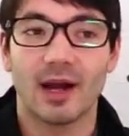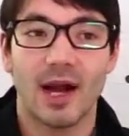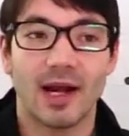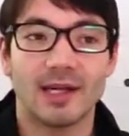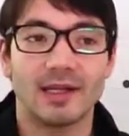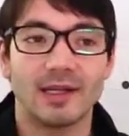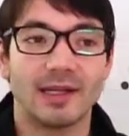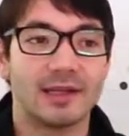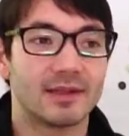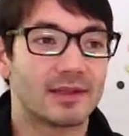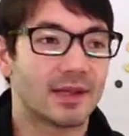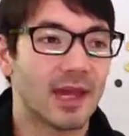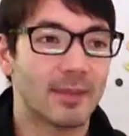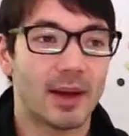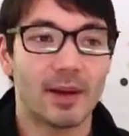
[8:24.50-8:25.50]
I needed
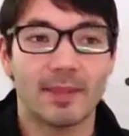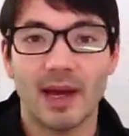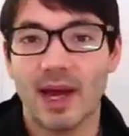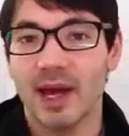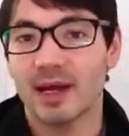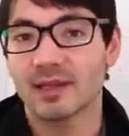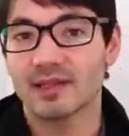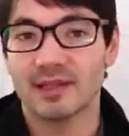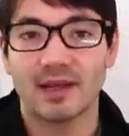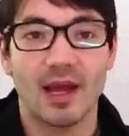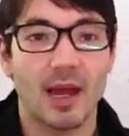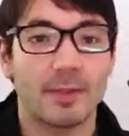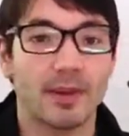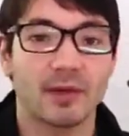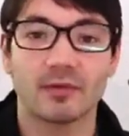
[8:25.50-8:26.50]
to get my bags, and
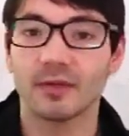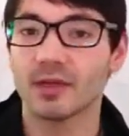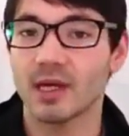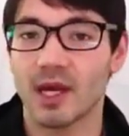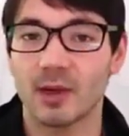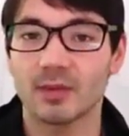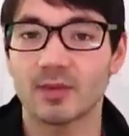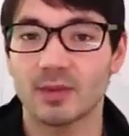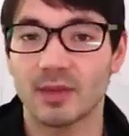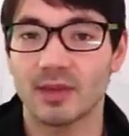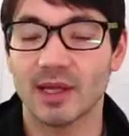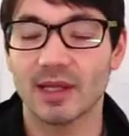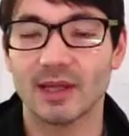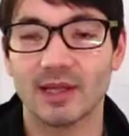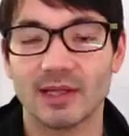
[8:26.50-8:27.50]
EPIK really helped me with
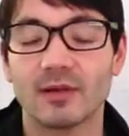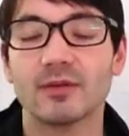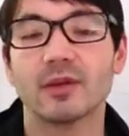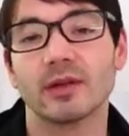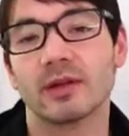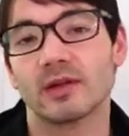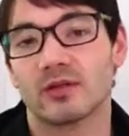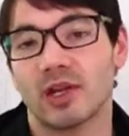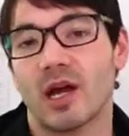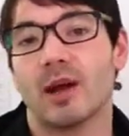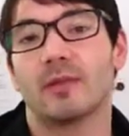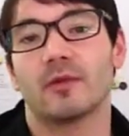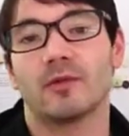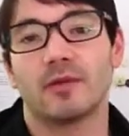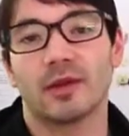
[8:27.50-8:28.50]
that. They did a really good
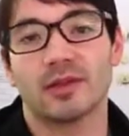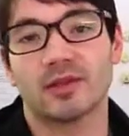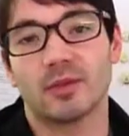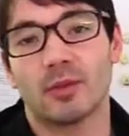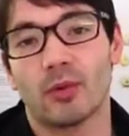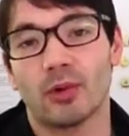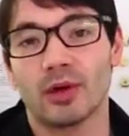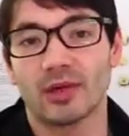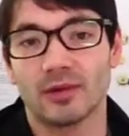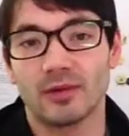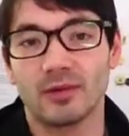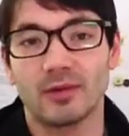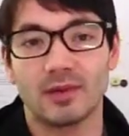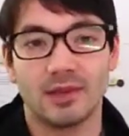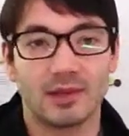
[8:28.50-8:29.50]
job of like supporting
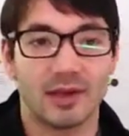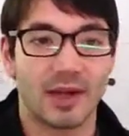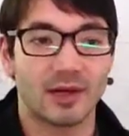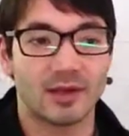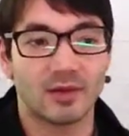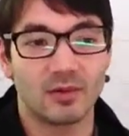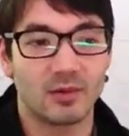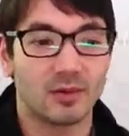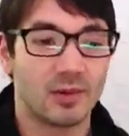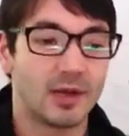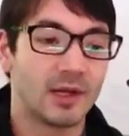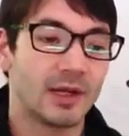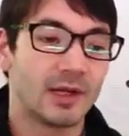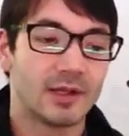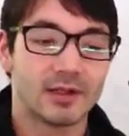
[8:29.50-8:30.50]
you and getting you
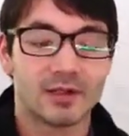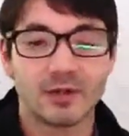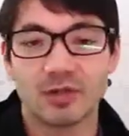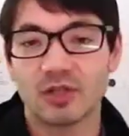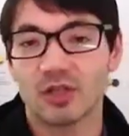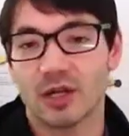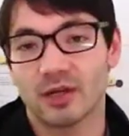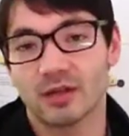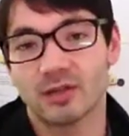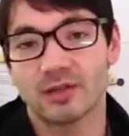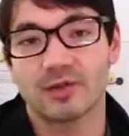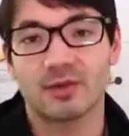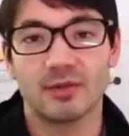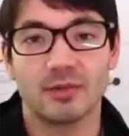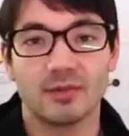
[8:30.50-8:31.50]
to the shuttle
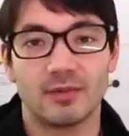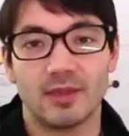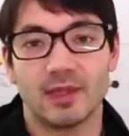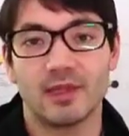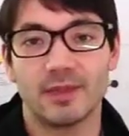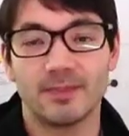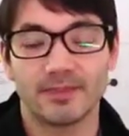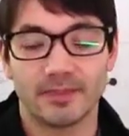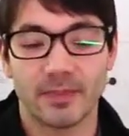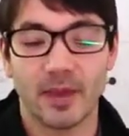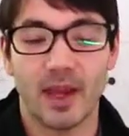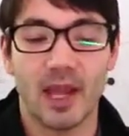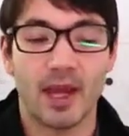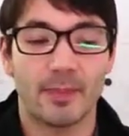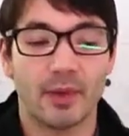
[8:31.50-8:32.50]
to the
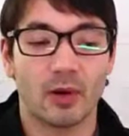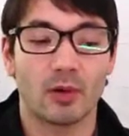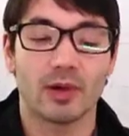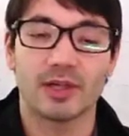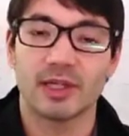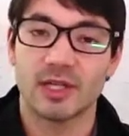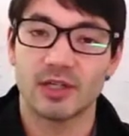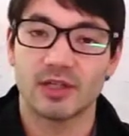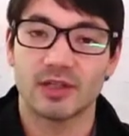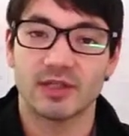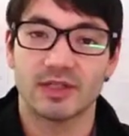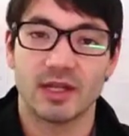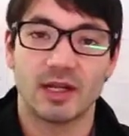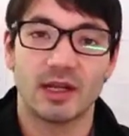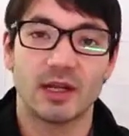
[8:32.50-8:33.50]
EPIK orientation
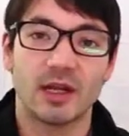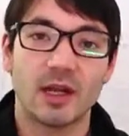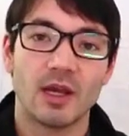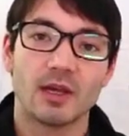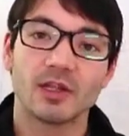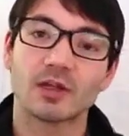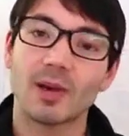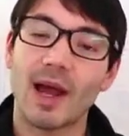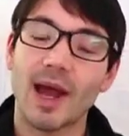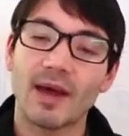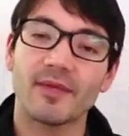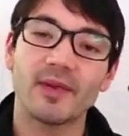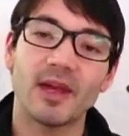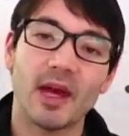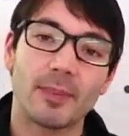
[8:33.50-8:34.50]
site. So
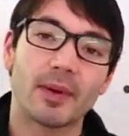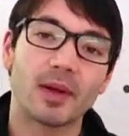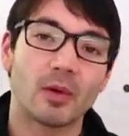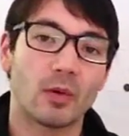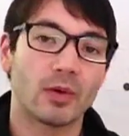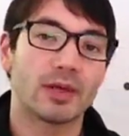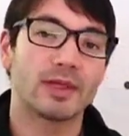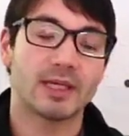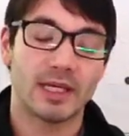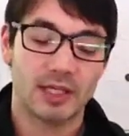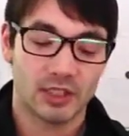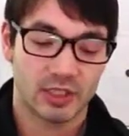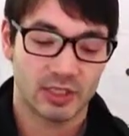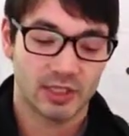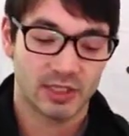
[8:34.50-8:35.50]
at the EPIK
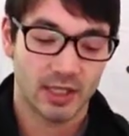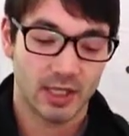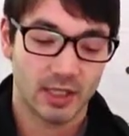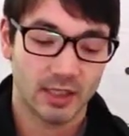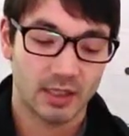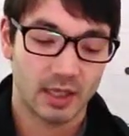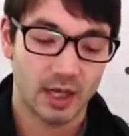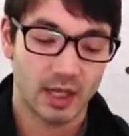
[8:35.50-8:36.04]
orientation site,